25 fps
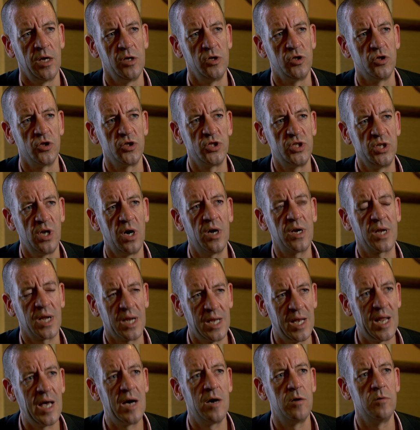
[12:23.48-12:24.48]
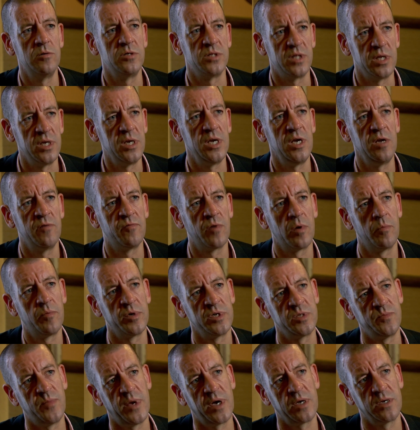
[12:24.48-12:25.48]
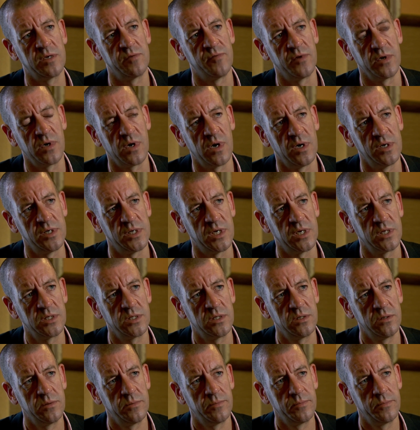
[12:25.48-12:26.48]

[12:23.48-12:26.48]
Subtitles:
does not cloud the need for perspective and context.